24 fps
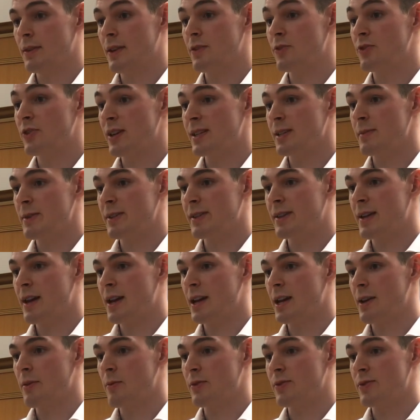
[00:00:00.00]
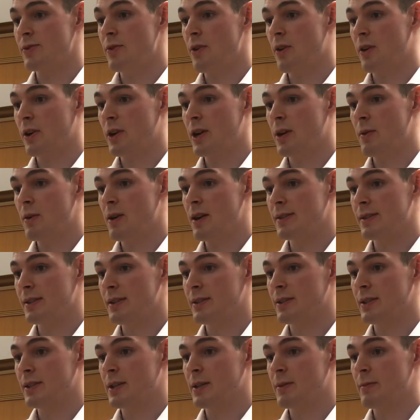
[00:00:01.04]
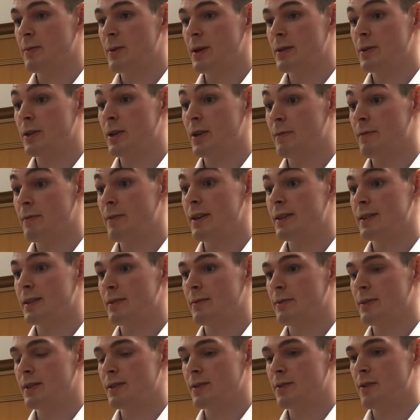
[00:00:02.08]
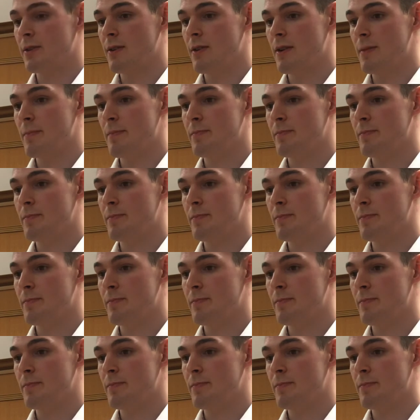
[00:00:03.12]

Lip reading: That Jesse Miss Kelly was not coerced into confessing for this crime.